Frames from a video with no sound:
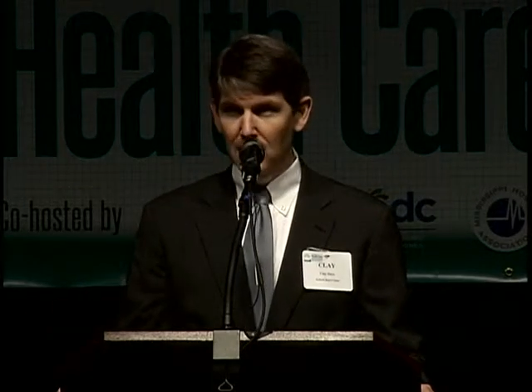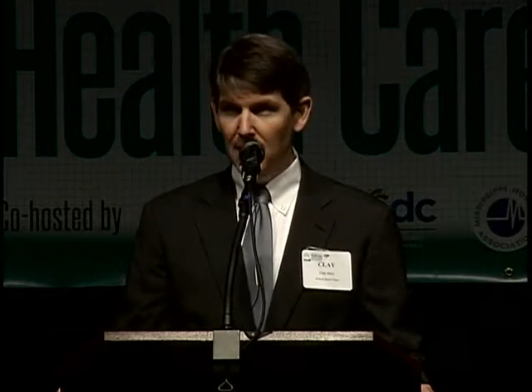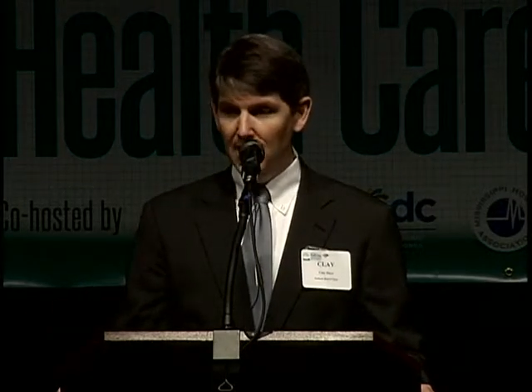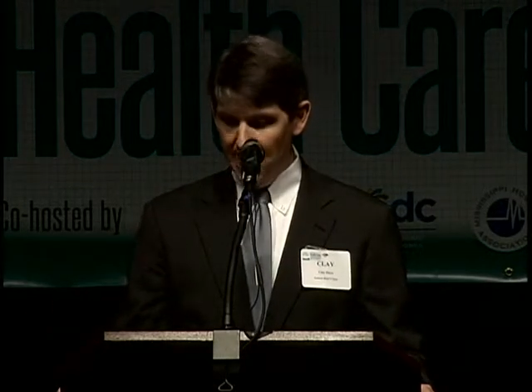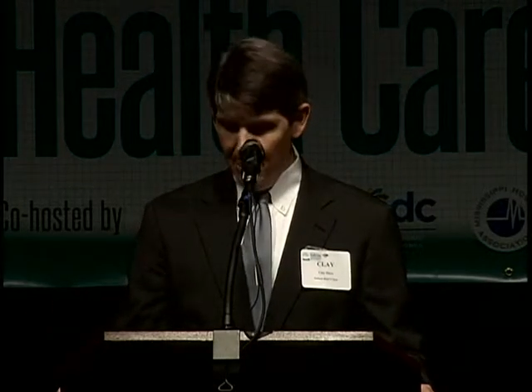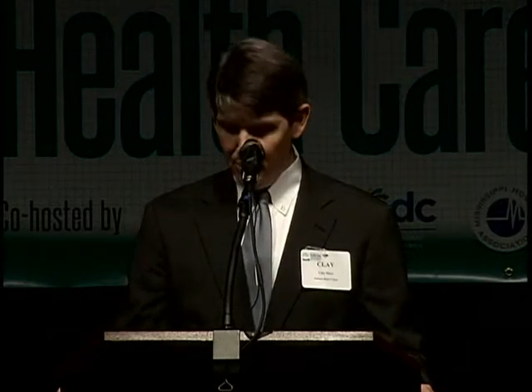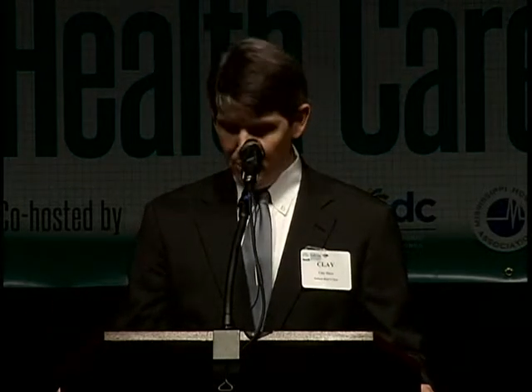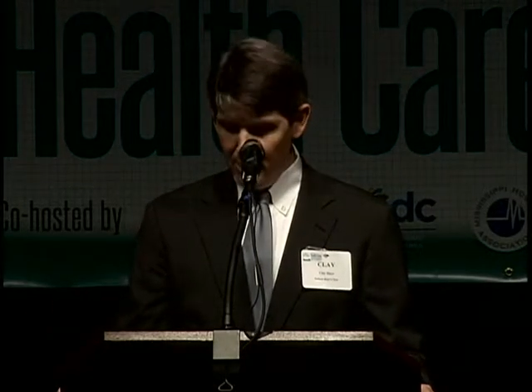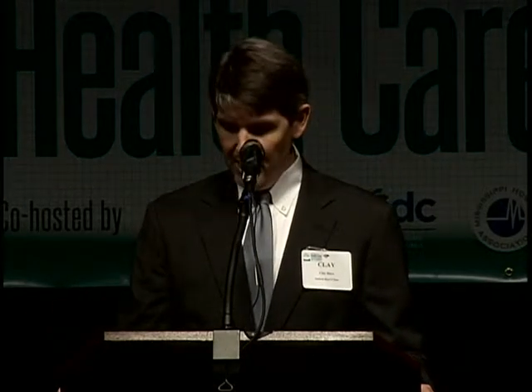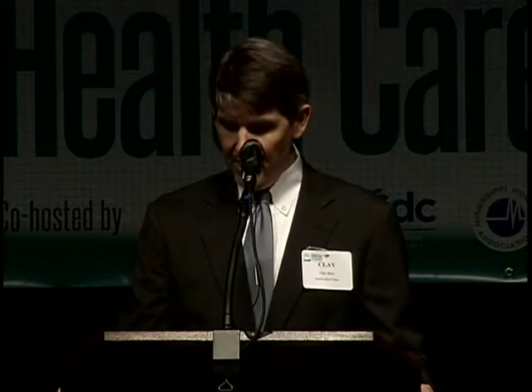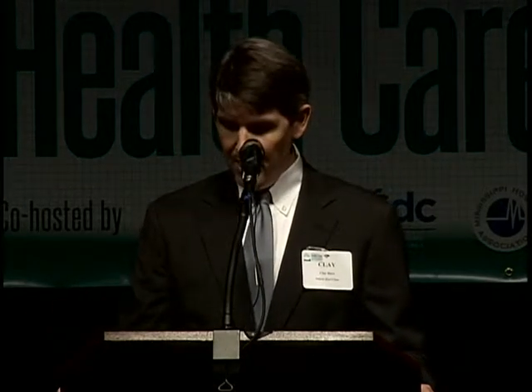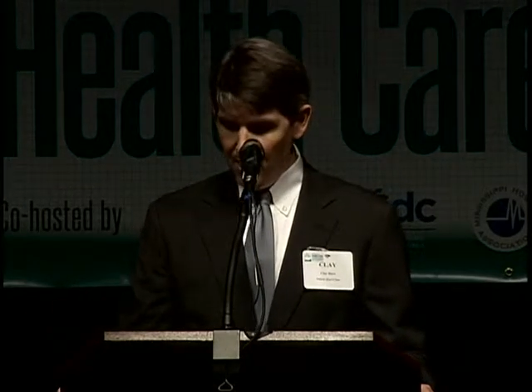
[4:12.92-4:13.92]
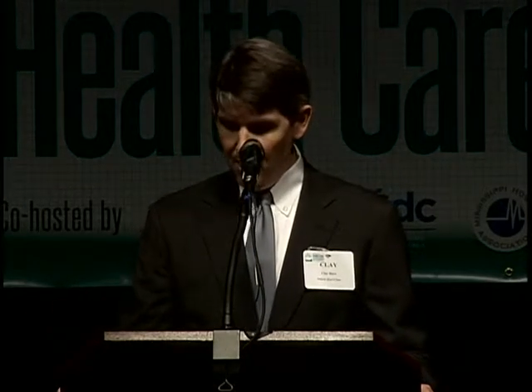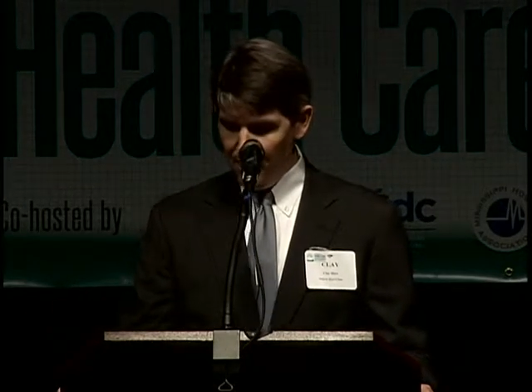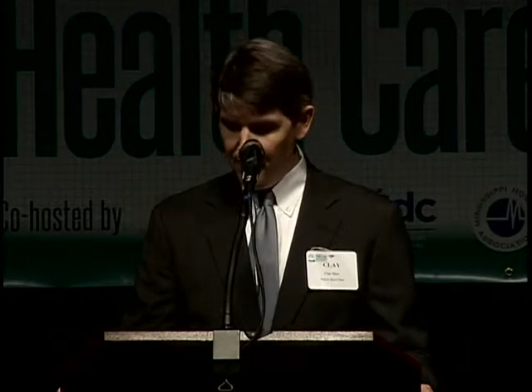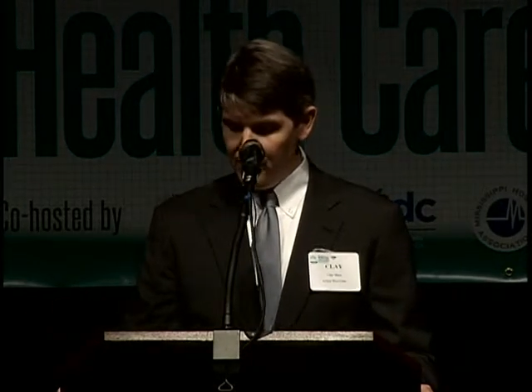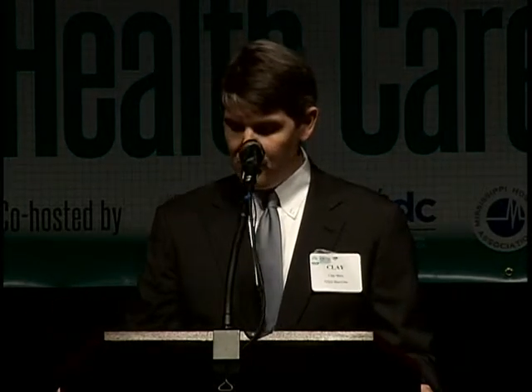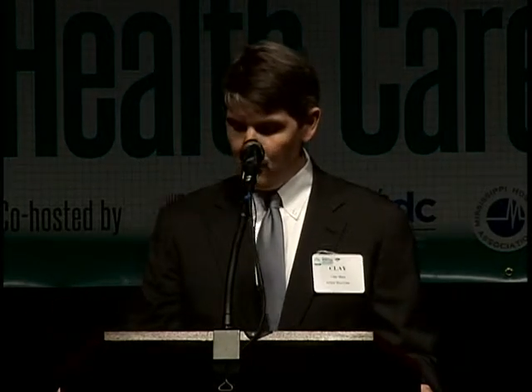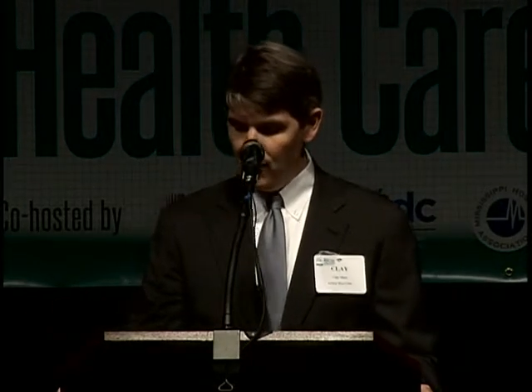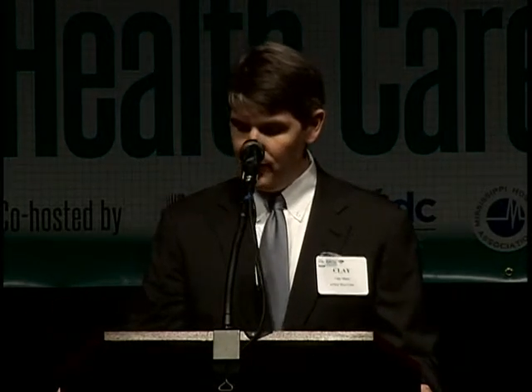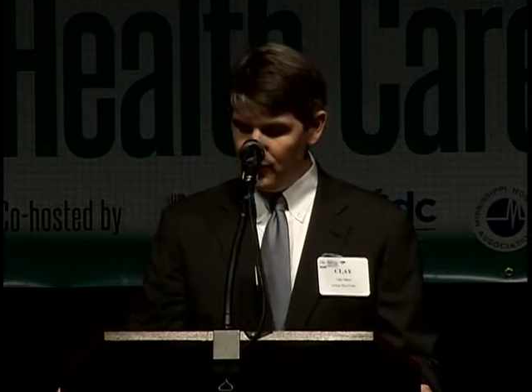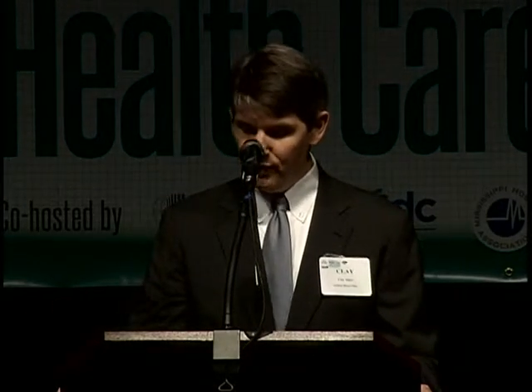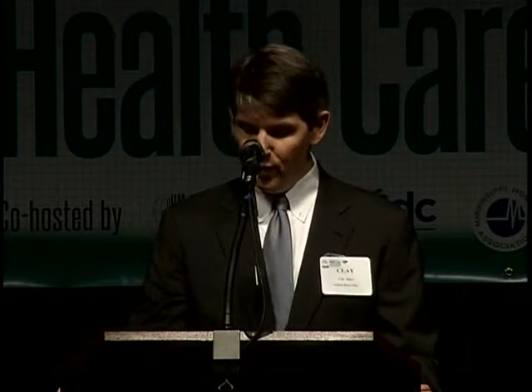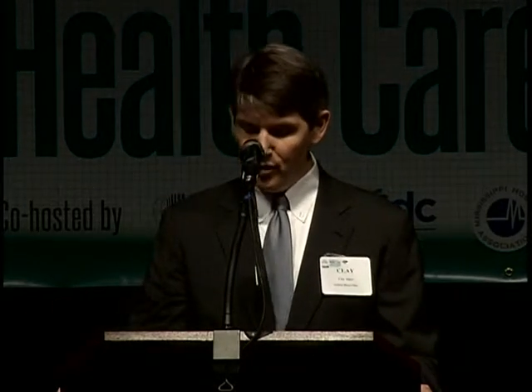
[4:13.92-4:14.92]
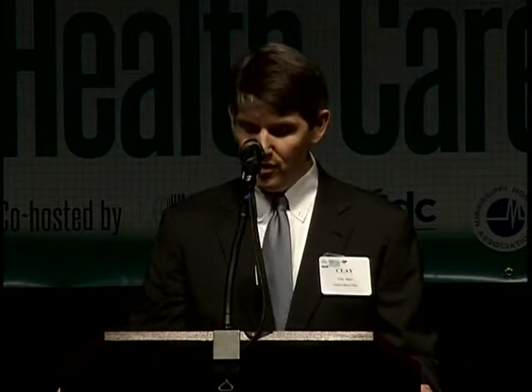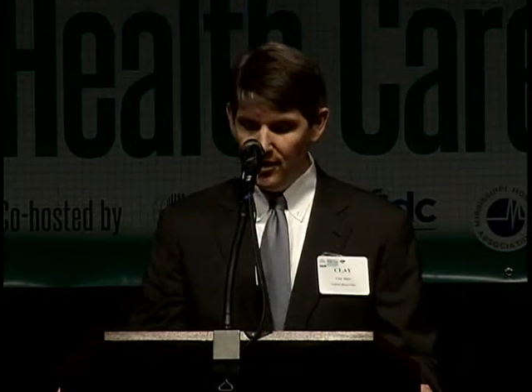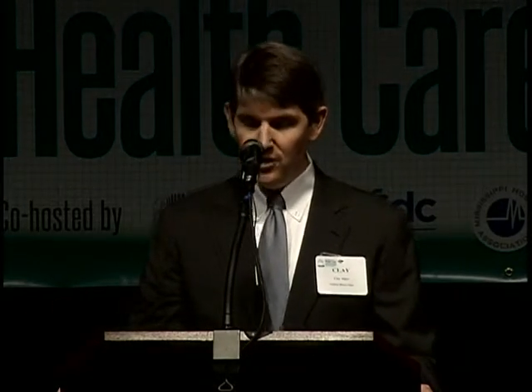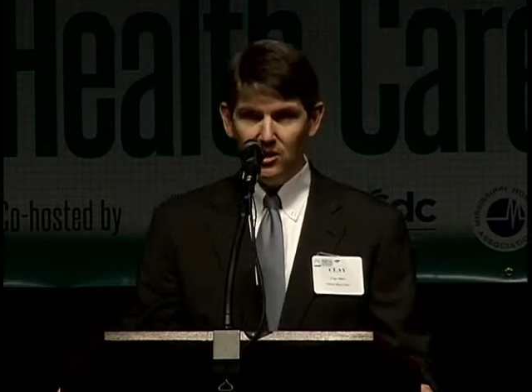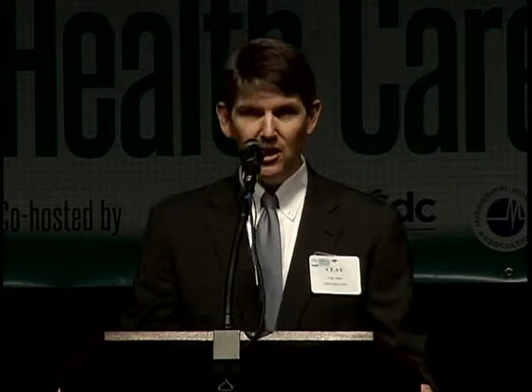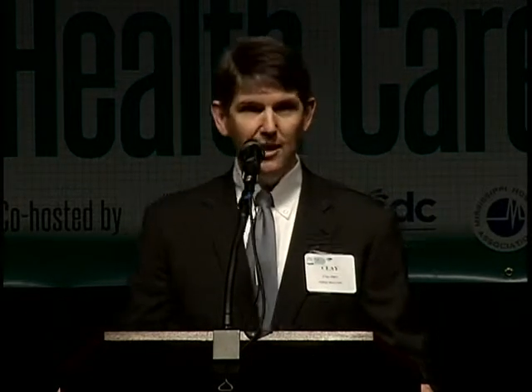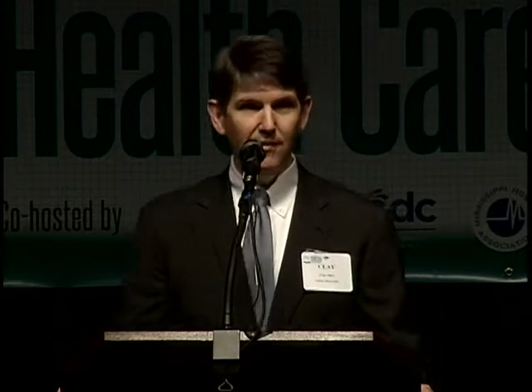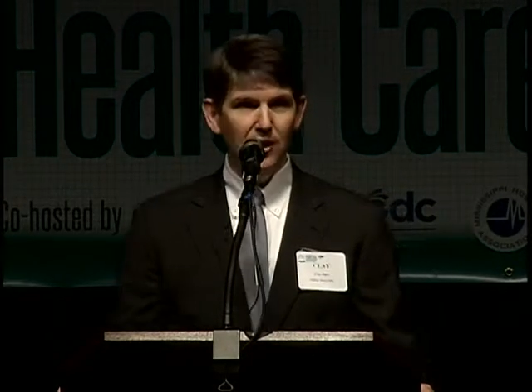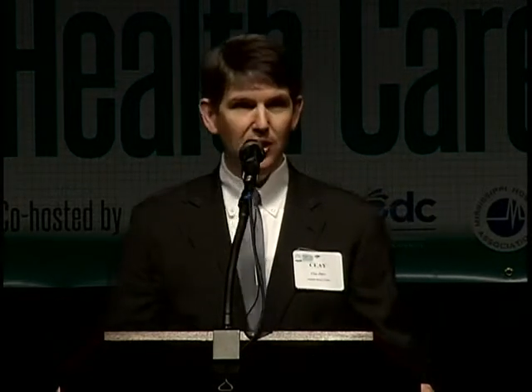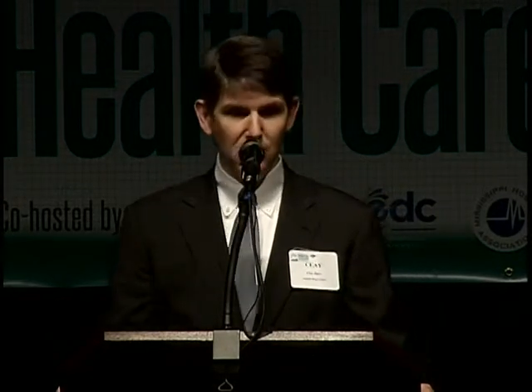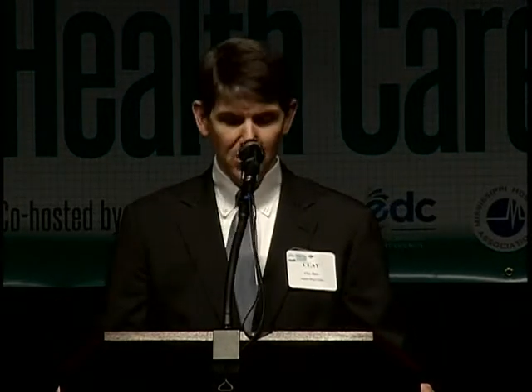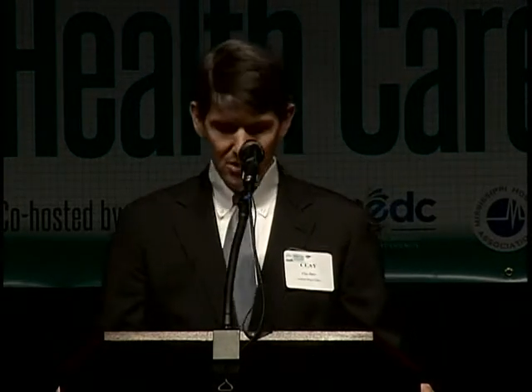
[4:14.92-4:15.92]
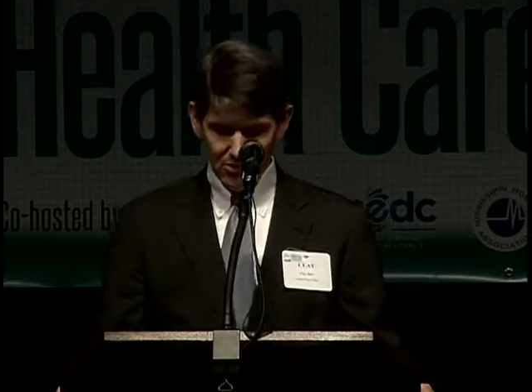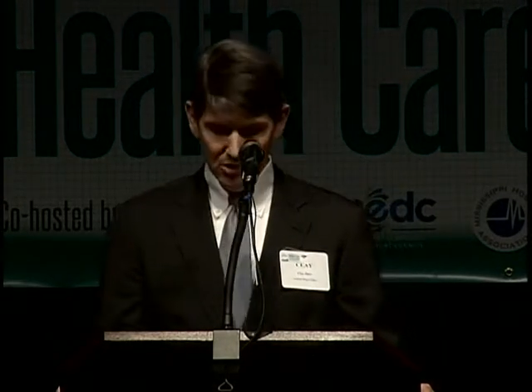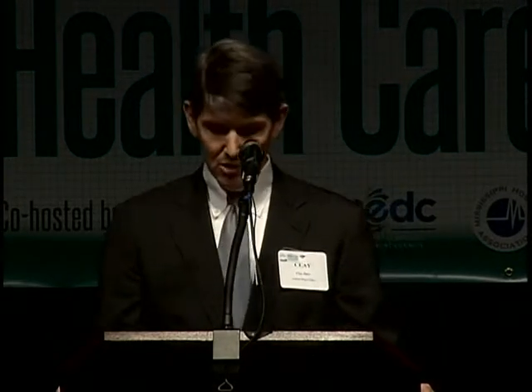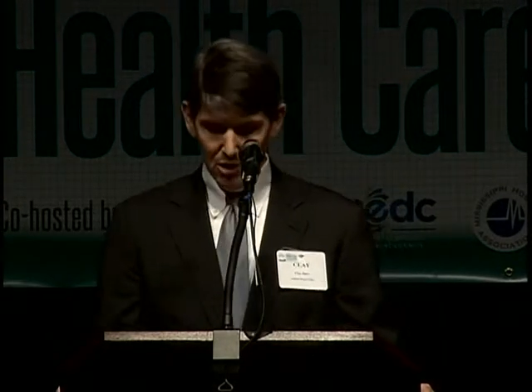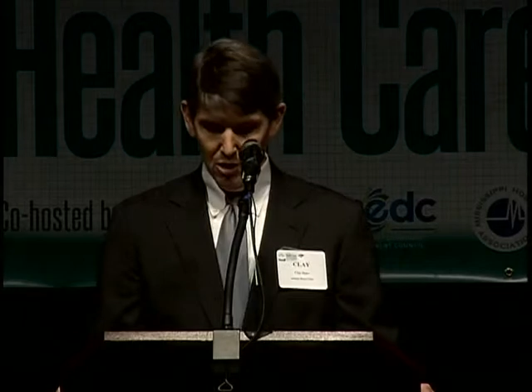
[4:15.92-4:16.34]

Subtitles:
And after taking office, one of his first legislative initiatives